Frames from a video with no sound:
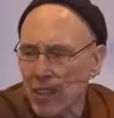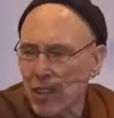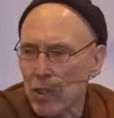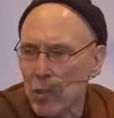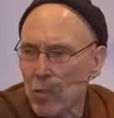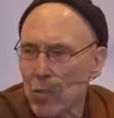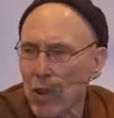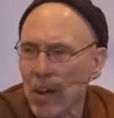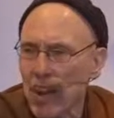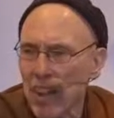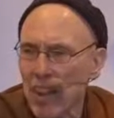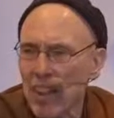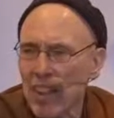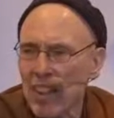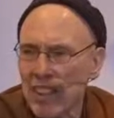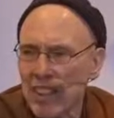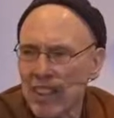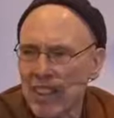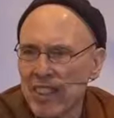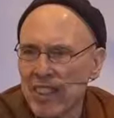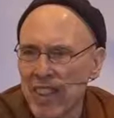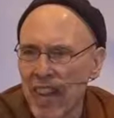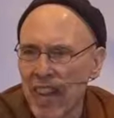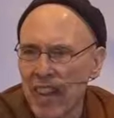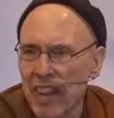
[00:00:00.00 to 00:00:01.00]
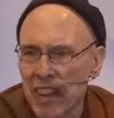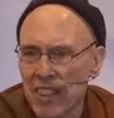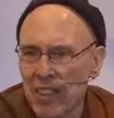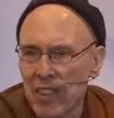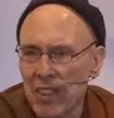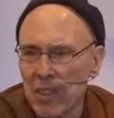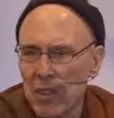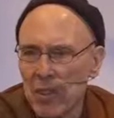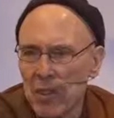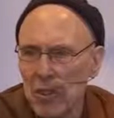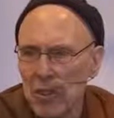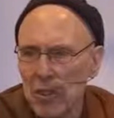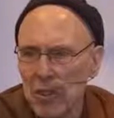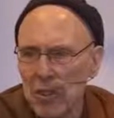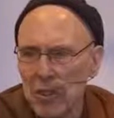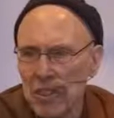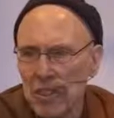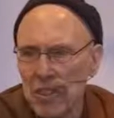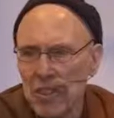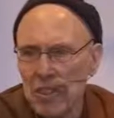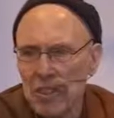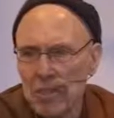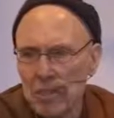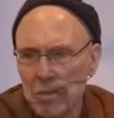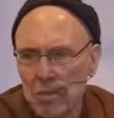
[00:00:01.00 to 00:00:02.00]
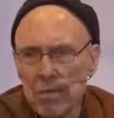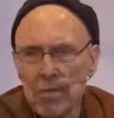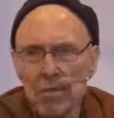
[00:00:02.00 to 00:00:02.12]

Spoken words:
dwell in solitude and